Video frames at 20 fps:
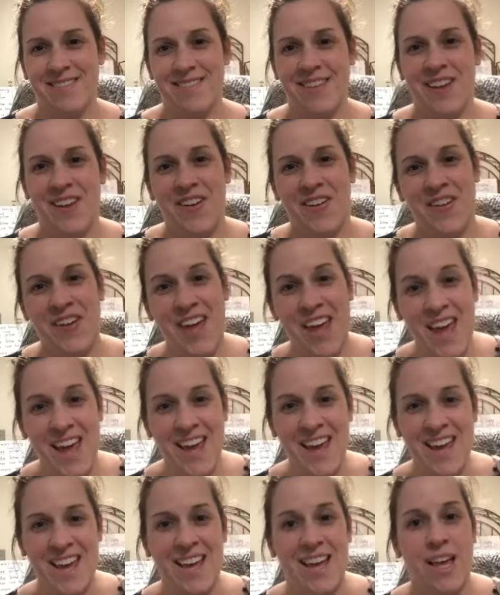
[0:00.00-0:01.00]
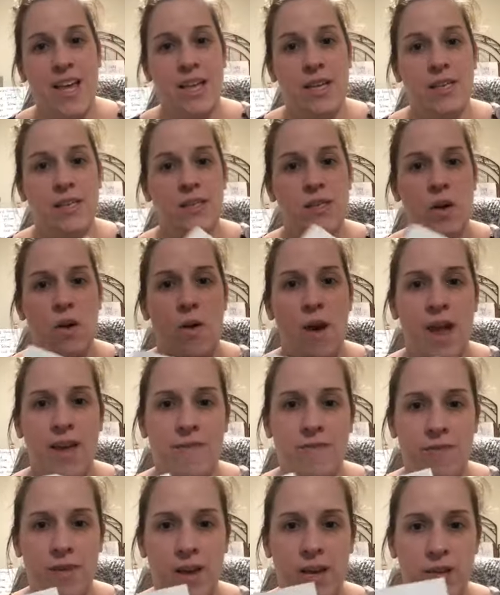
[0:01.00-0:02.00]
Okay, so I
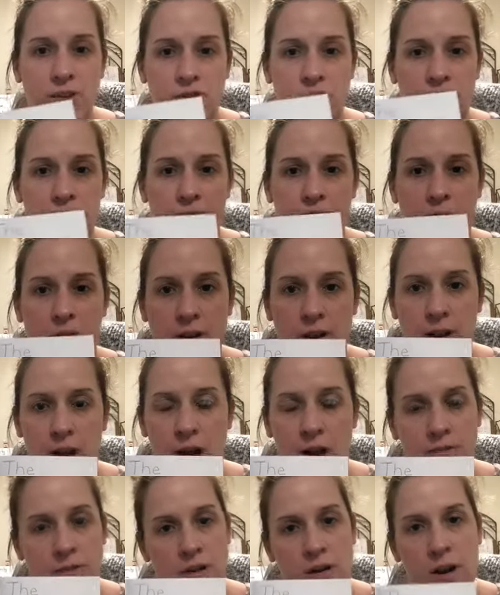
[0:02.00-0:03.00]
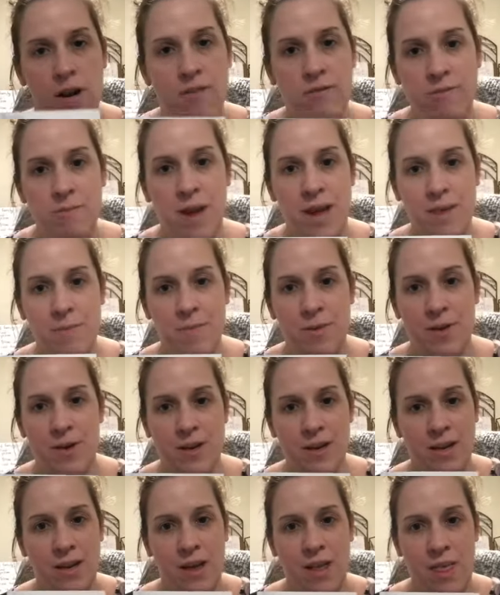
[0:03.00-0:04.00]
finished the front cover of my
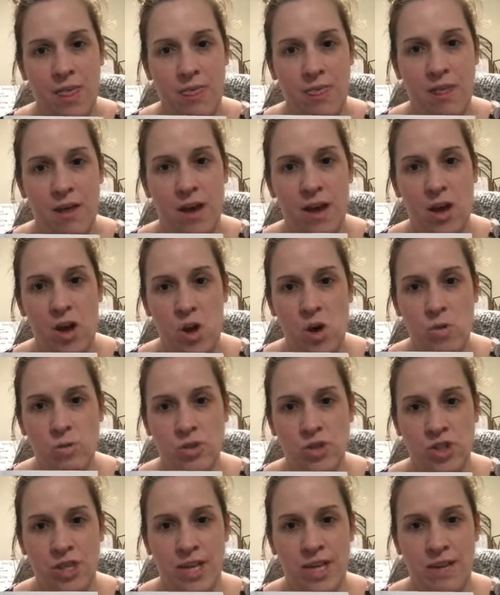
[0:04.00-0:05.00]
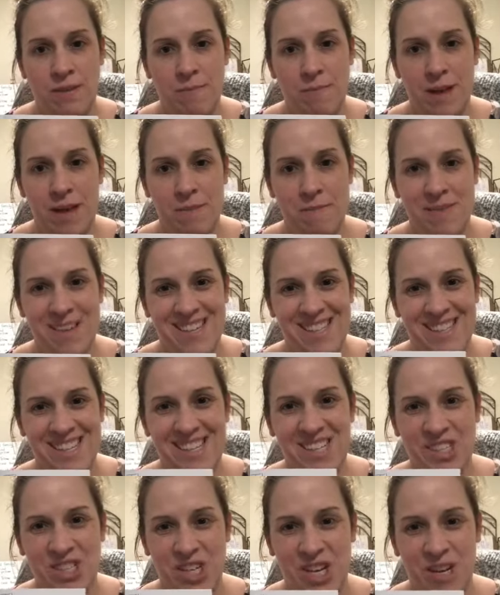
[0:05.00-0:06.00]
book, The Ocean by Miss
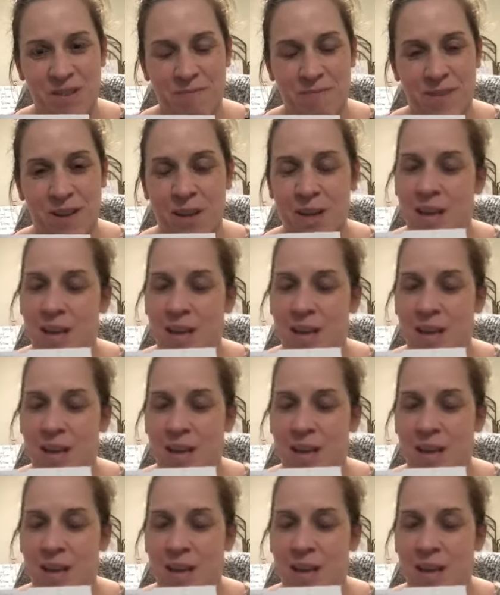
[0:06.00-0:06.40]
Isham.